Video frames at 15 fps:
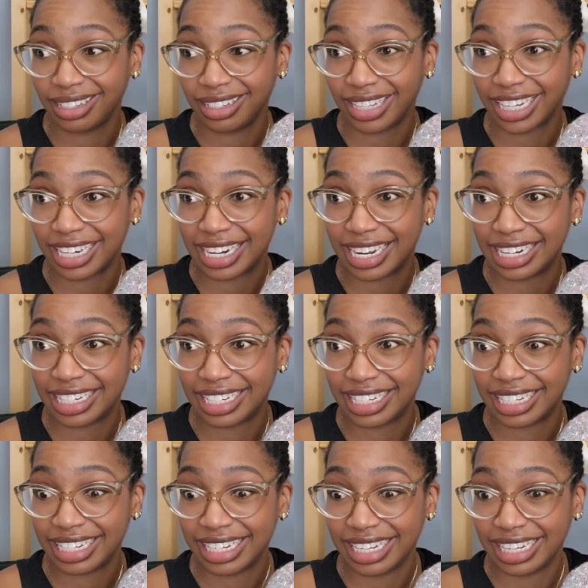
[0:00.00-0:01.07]
like a knit
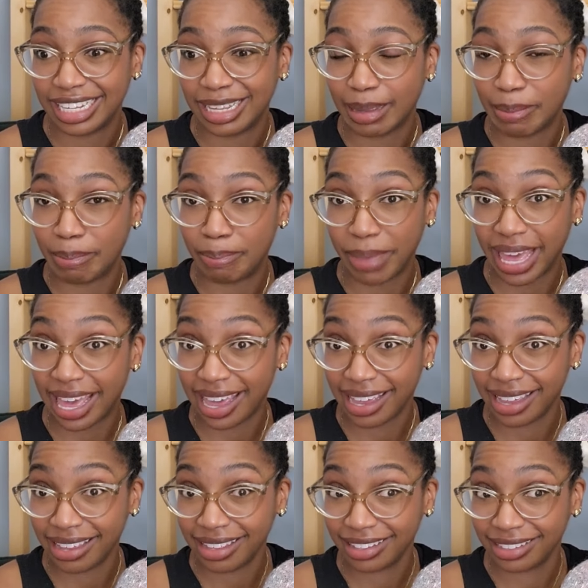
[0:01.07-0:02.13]
bag
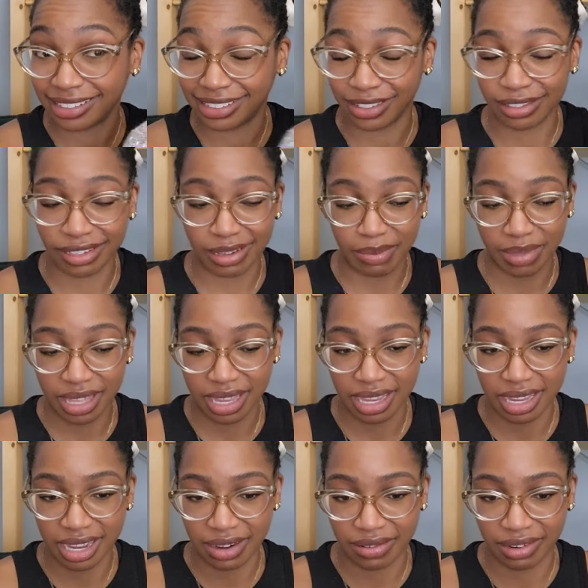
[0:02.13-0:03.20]
or something.
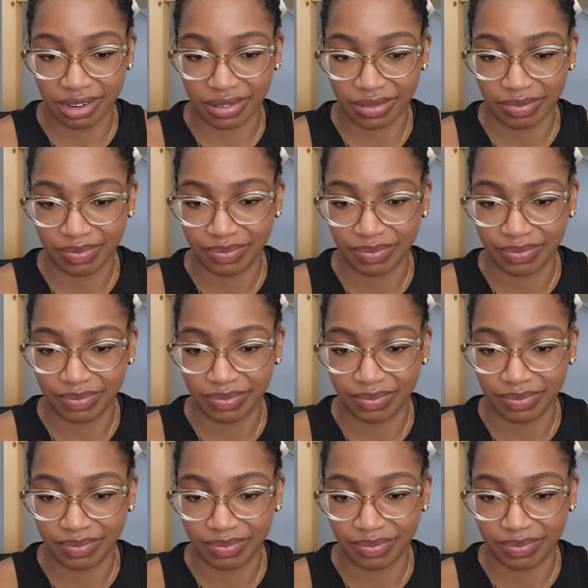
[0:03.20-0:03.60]
I don't know.